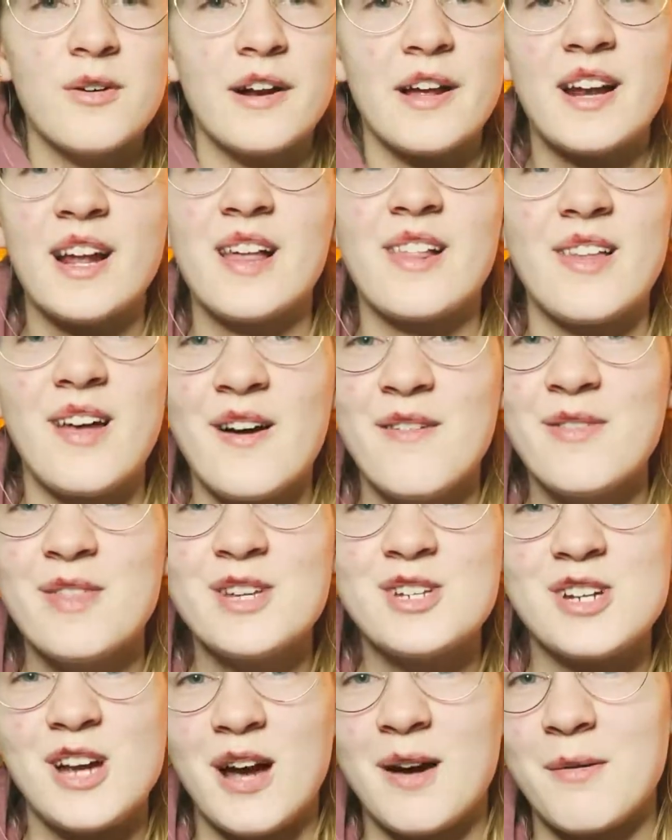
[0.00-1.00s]
And I love the
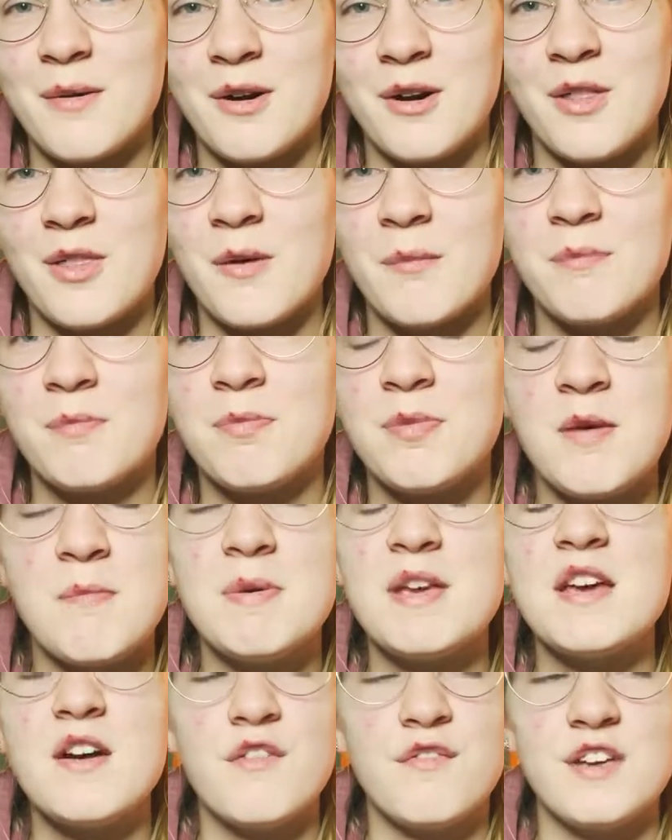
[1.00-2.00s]
the
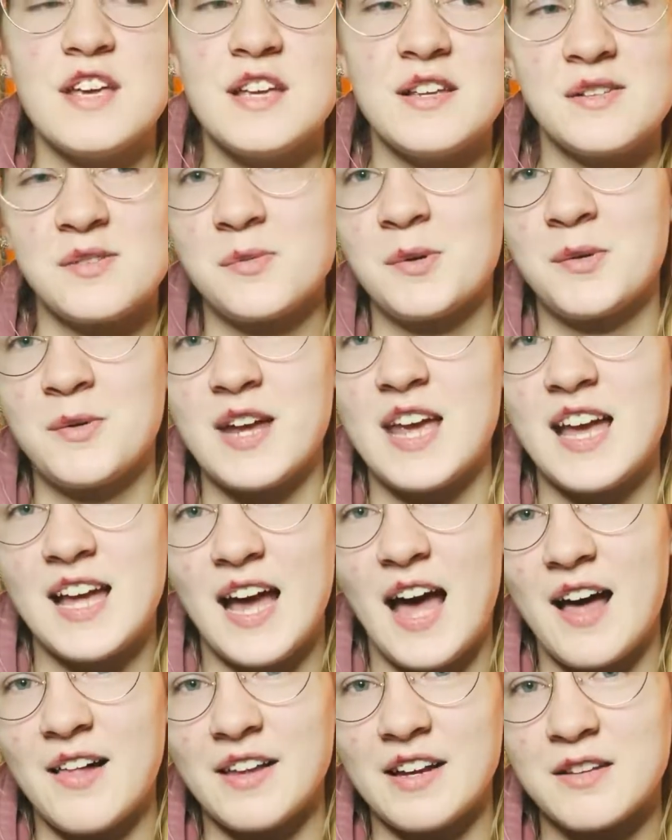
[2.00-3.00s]
POVs when we get
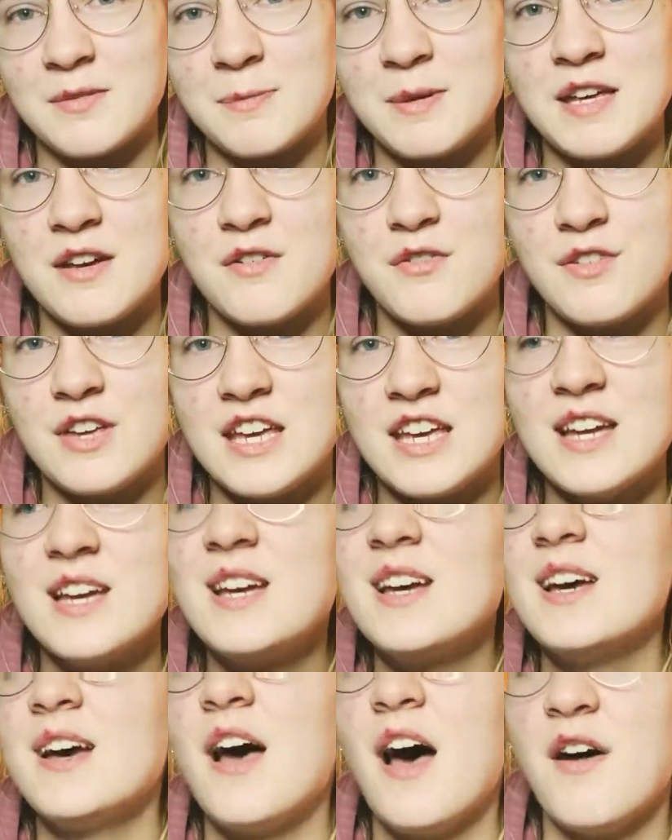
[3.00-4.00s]
Alec's POV
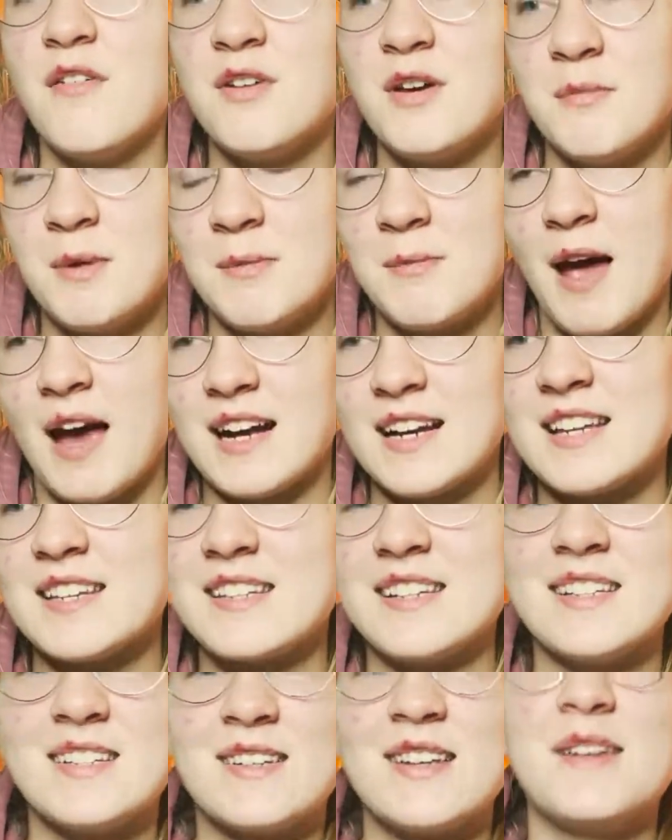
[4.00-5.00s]
of him and Magnus.
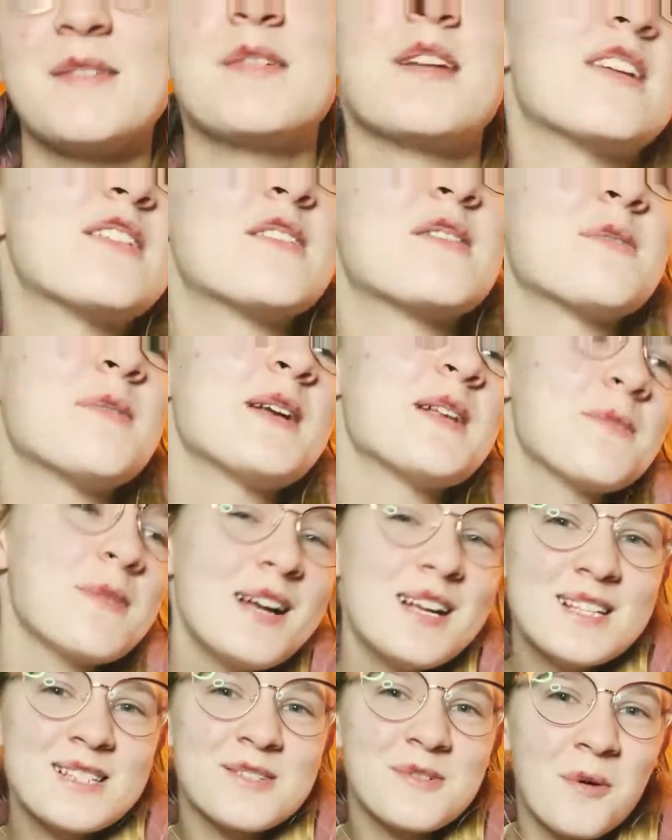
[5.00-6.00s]
It just makes
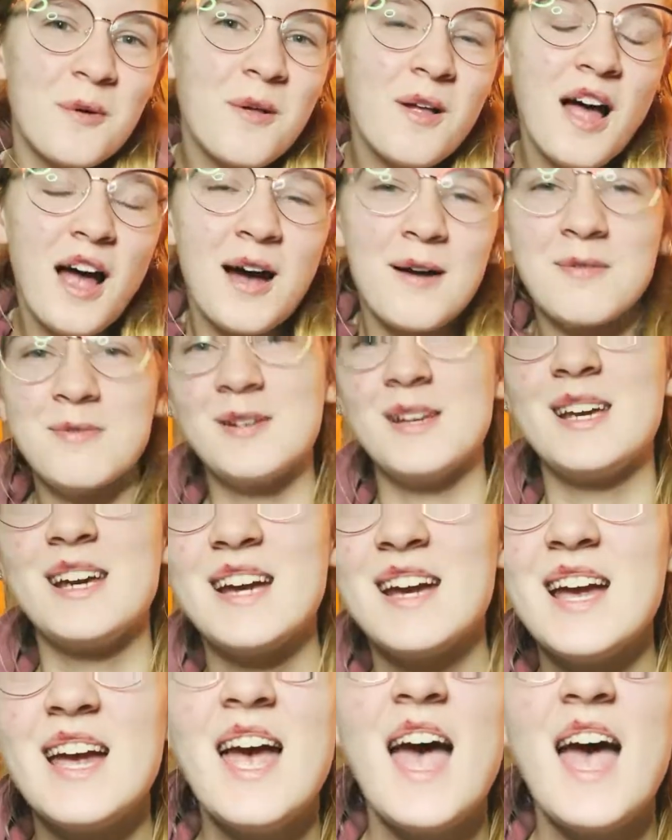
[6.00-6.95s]
my soul happy.